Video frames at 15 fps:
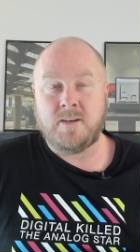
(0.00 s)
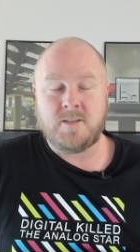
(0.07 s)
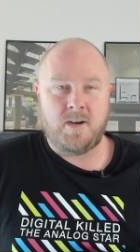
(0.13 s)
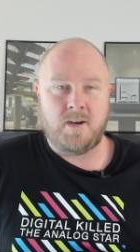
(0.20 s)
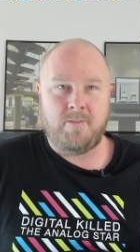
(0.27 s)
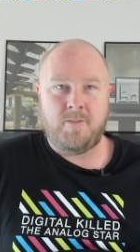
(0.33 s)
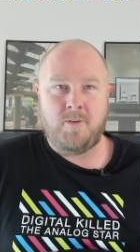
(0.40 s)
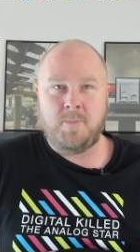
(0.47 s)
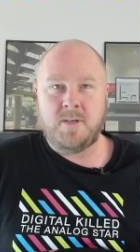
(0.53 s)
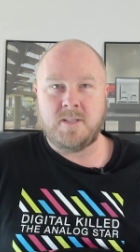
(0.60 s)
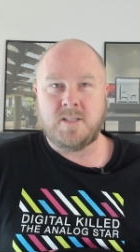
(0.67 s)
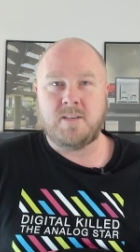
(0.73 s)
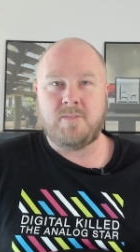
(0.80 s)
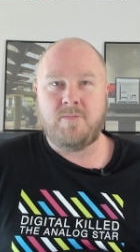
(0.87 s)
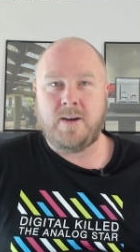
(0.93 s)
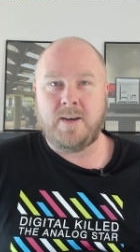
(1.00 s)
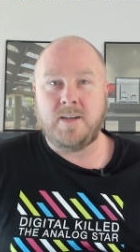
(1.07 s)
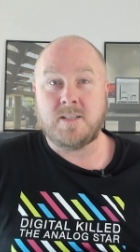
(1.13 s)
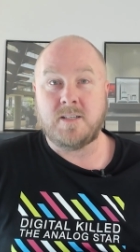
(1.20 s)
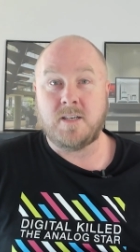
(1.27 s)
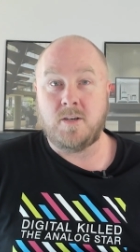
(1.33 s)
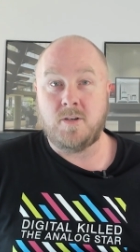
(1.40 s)
It's kind of almost as funny
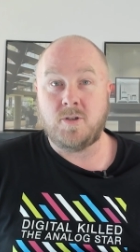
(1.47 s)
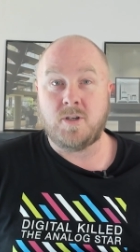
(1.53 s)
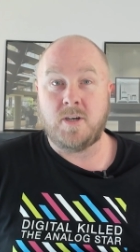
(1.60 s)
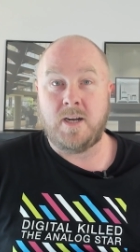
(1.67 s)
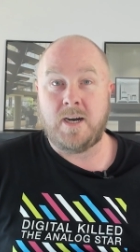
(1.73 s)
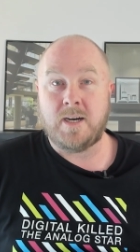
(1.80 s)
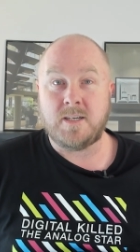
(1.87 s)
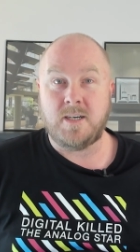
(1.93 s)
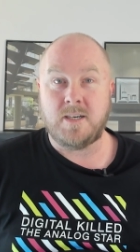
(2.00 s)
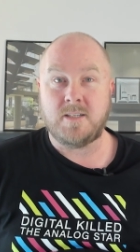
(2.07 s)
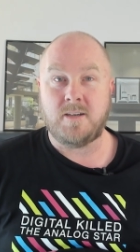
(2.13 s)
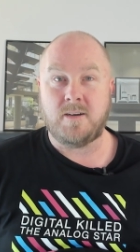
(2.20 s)
as solution architects.